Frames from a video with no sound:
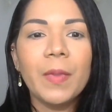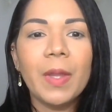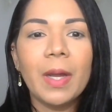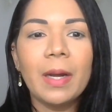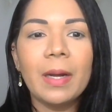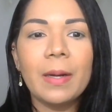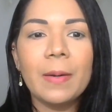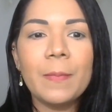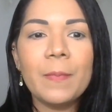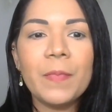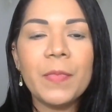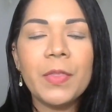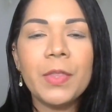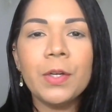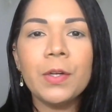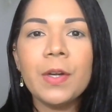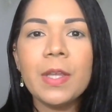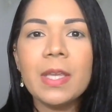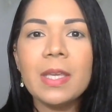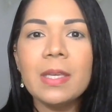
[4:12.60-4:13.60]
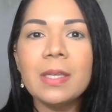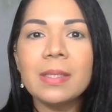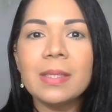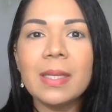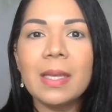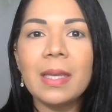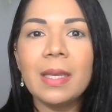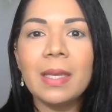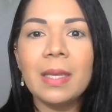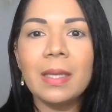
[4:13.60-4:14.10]
there
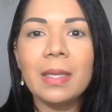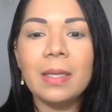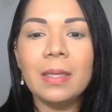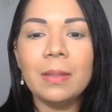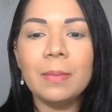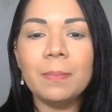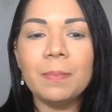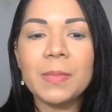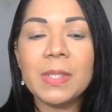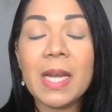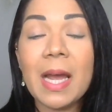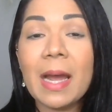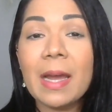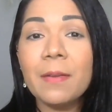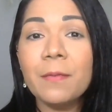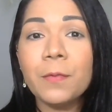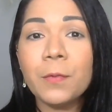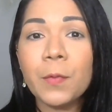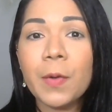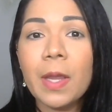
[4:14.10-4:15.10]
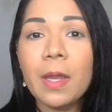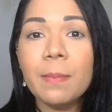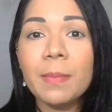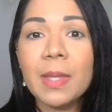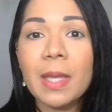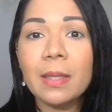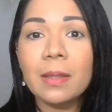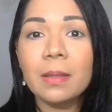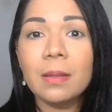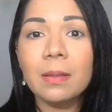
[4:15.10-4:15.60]
is a time frame
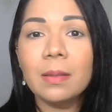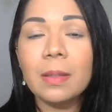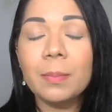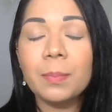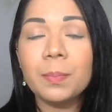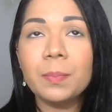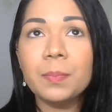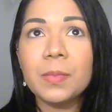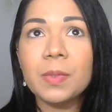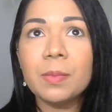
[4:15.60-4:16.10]
that the